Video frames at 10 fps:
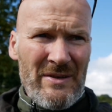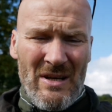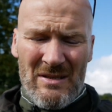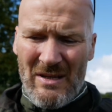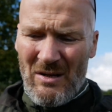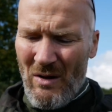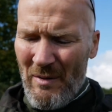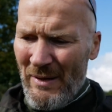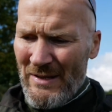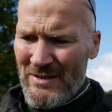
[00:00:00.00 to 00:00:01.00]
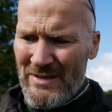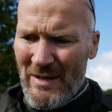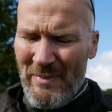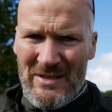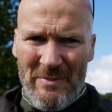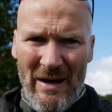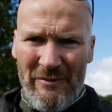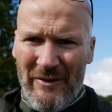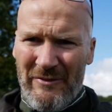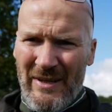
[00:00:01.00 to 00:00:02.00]
It's actually quite pleasant here. I bet it's
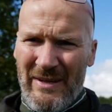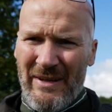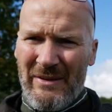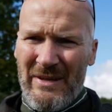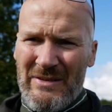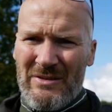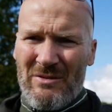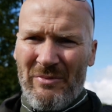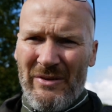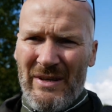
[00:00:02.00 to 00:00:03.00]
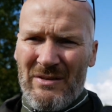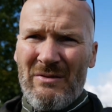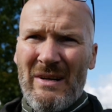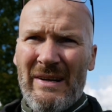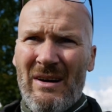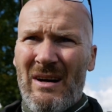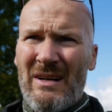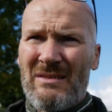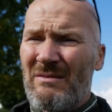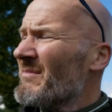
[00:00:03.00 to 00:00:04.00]
about 15 degrees or something. It's really
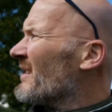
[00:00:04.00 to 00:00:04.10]
nice.